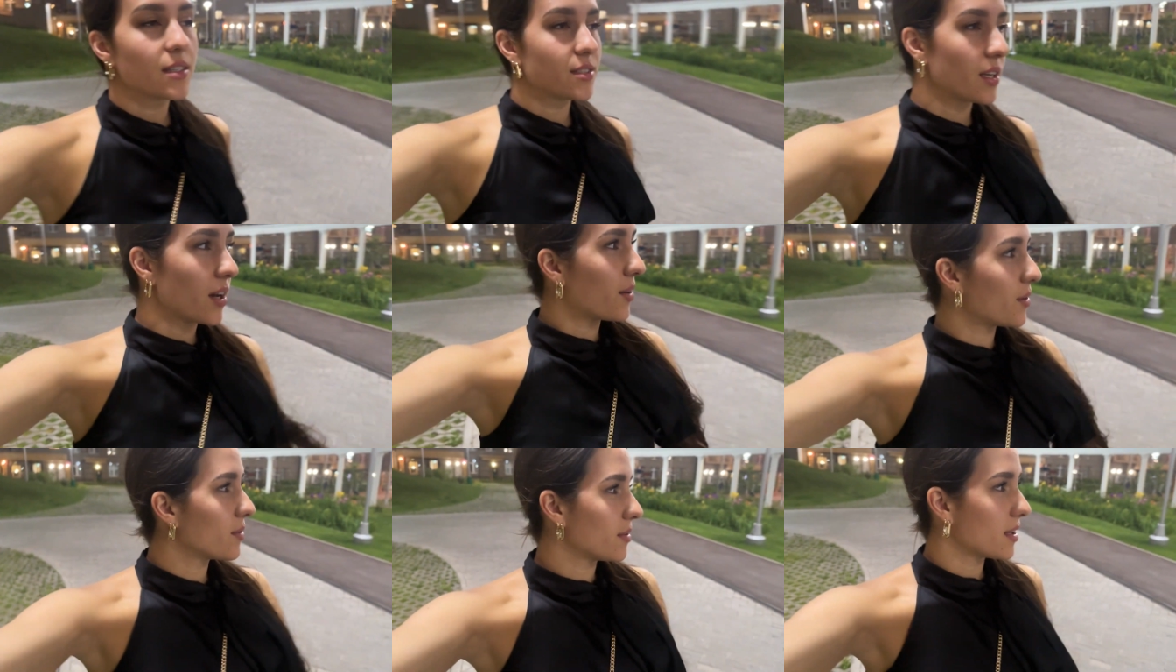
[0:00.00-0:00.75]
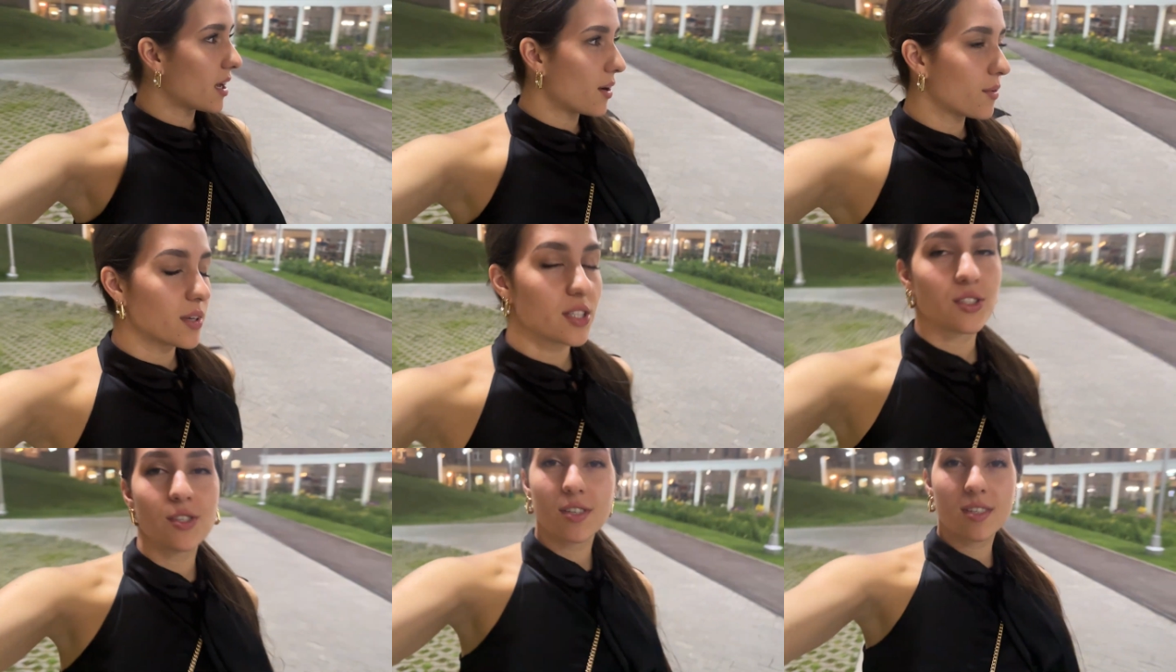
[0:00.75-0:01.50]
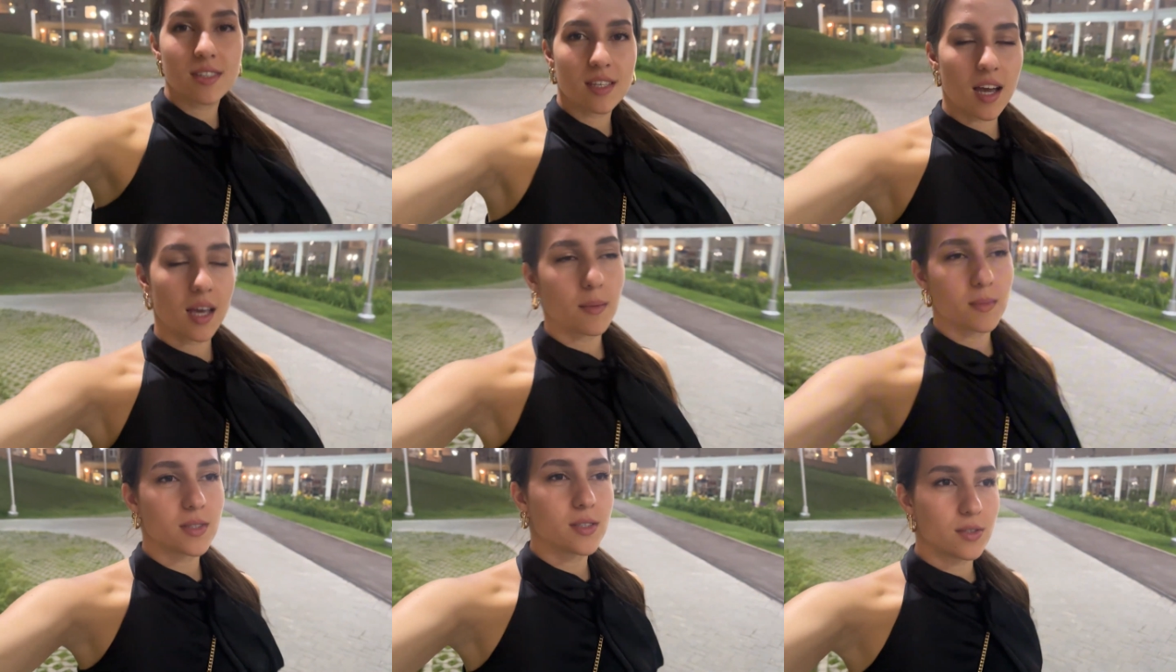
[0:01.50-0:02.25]
so now it's just
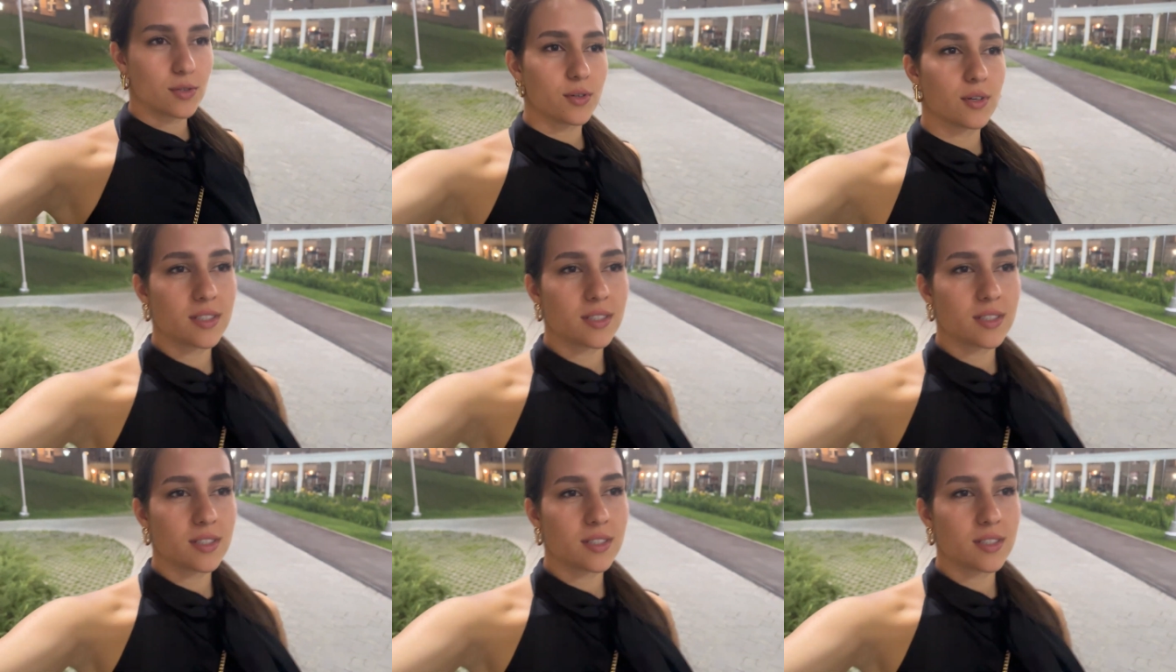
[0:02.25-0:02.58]
time to